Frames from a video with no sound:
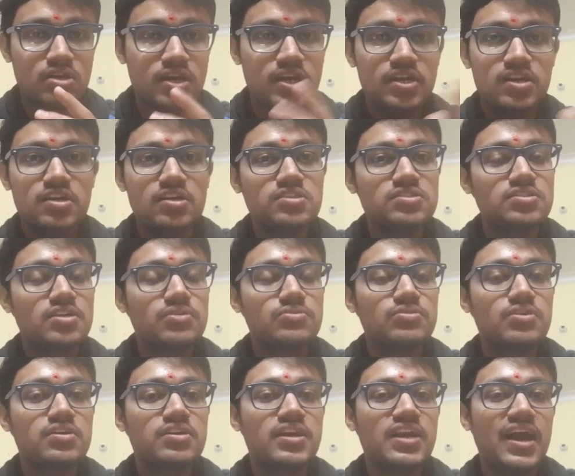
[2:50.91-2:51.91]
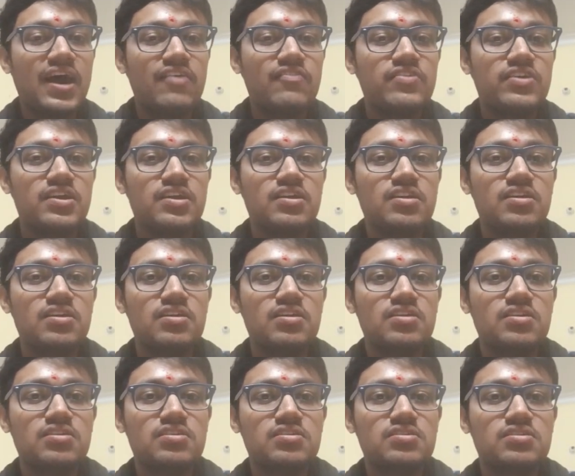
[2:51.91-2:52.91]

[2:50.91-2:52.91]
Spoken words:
it turns out that gravity